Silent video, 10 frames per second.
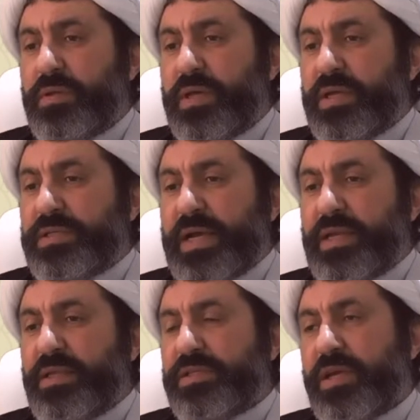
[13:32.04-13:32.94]

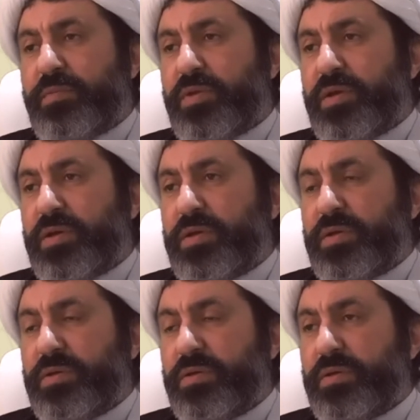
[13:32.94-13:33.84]
exactly the same thing
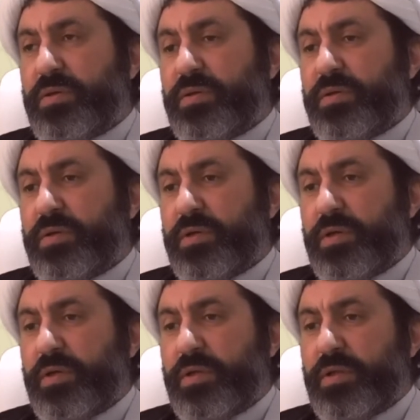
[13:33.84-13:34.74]

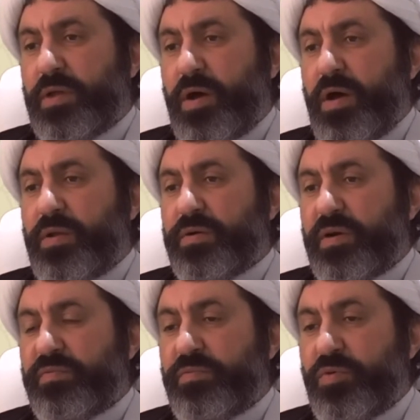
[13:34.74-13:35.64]
the honor
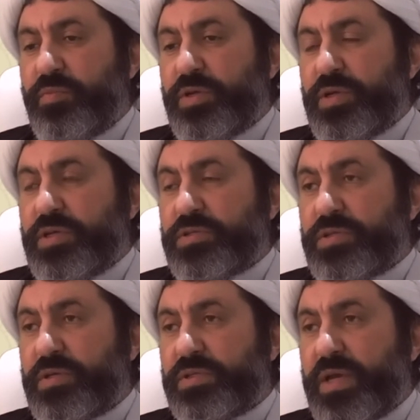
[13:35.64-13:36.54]
of mu'min
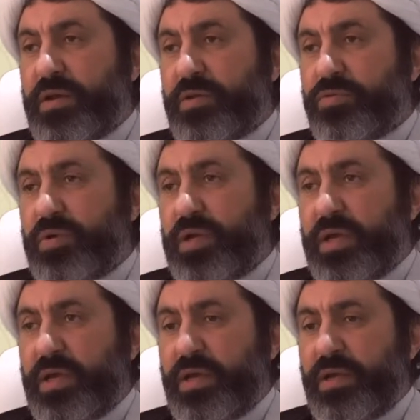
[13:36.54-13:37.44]
is Salatul
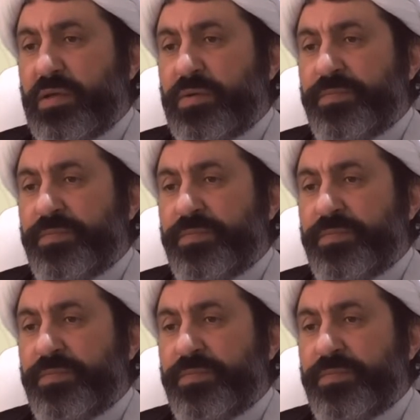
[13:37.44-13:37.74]
Layl